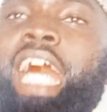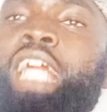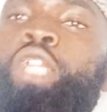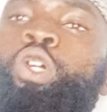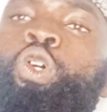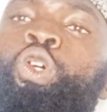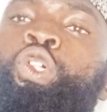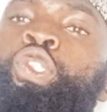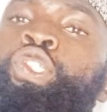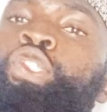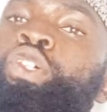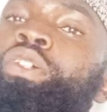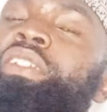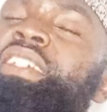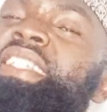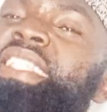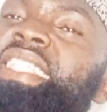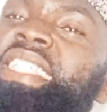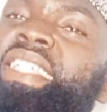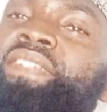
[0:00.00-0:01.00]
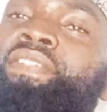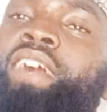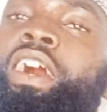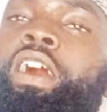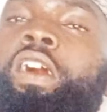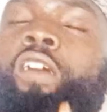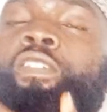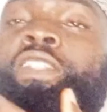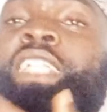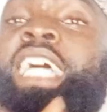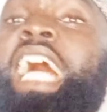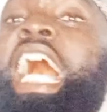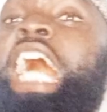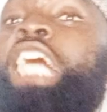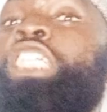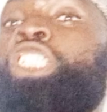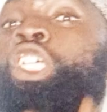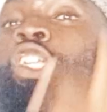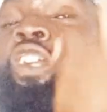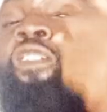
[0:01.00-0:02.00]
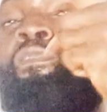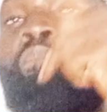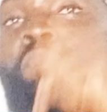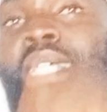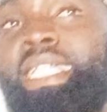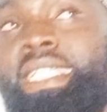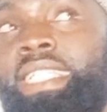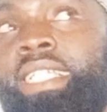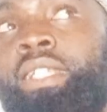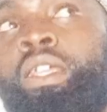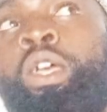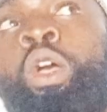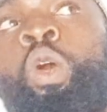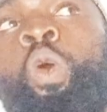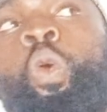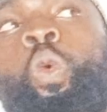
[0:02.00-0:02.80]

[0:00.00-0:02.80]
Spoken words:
and also receiver of the action of beating,